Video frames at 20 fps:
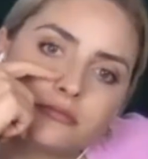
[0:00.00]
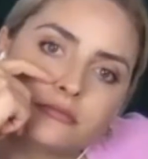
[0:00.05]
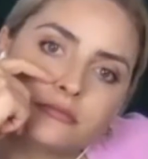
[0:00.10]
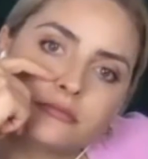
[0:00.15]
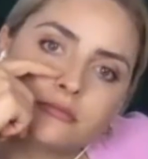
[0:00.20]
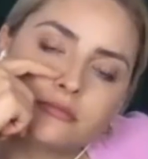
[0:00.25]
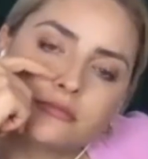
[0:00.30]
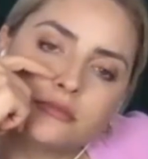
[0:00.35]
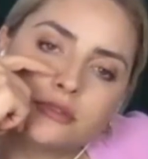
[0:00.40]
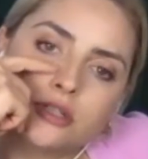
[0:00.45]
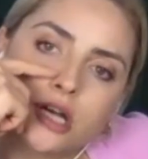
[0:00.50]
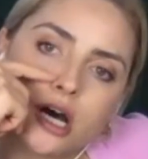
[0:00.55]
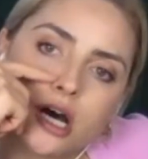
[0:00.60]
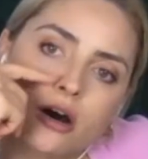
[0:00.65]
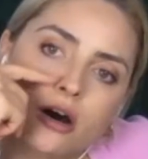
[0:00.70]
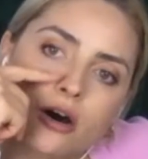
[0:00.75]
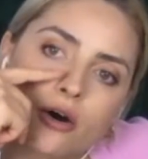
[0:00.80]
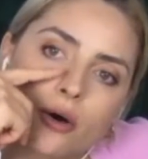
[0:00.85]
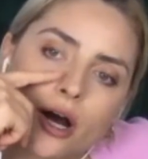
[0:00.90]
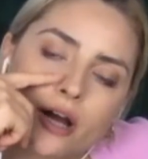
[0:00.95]

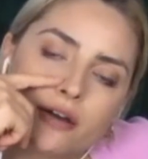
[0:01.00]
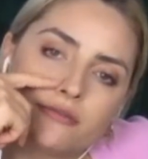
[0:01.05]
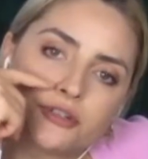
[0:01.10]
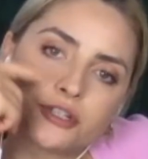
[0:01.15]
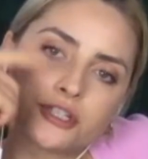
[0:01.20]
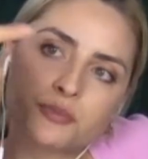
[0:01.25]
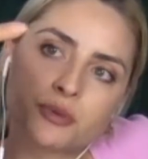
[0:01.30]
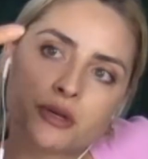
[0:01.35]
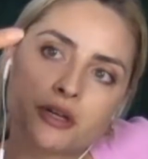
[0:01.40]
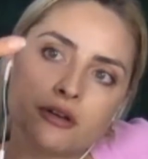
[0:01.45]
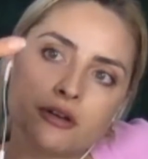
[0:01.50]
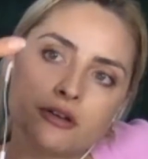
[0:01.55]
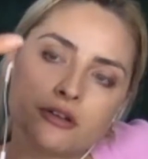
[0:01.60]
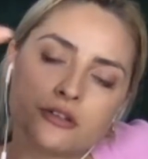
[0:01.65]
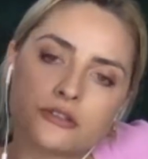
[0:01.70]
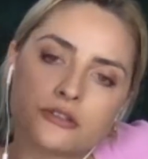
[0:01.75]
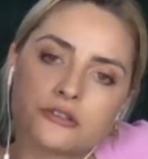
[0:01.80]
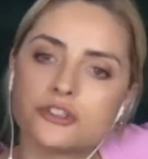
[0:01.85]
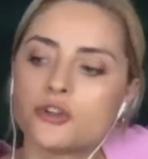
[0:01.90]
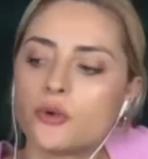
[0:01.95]
No, I've just been
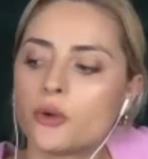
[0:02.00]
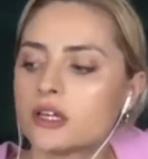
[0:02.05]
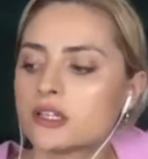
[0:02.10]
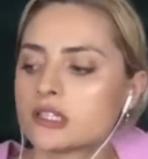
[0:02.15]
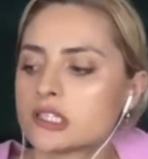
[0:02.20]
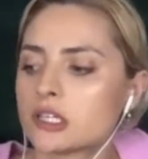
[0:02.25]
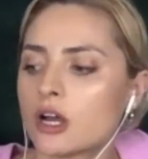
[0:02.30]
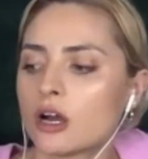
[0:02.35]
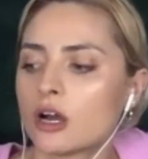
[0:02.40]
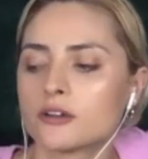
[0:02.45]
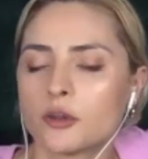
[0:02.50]
doing Instacart